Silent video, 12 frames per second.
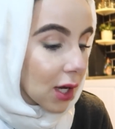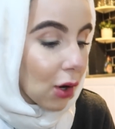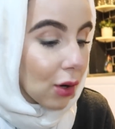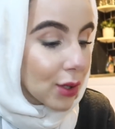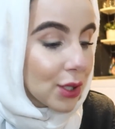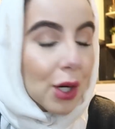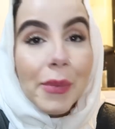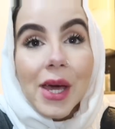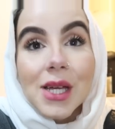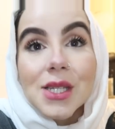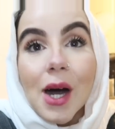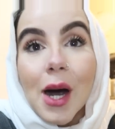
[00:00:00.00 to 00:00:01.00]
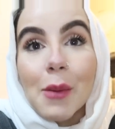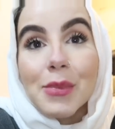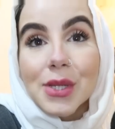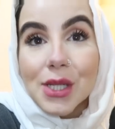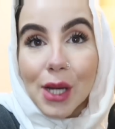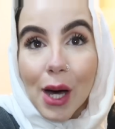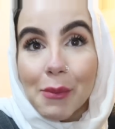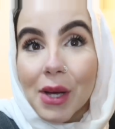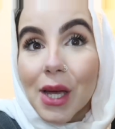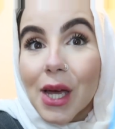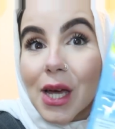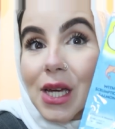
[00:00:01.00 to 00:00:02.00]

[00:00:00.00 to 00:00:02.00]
I also picked up some